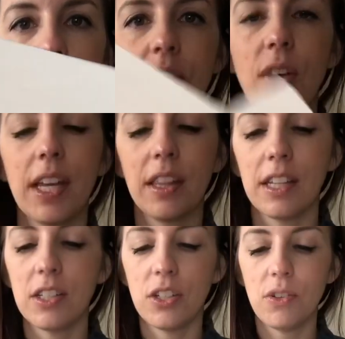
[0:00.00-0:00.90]
So
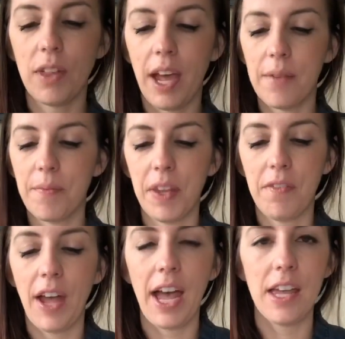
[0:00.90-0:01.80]
let's do that. If
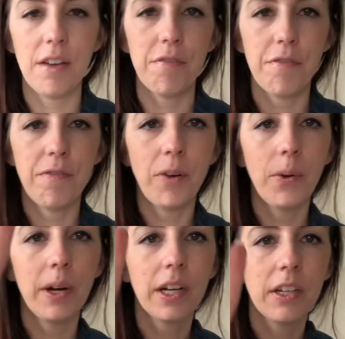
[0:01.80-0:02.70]
I have
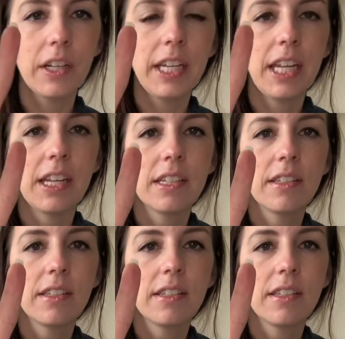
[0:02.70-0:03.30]
4 cookies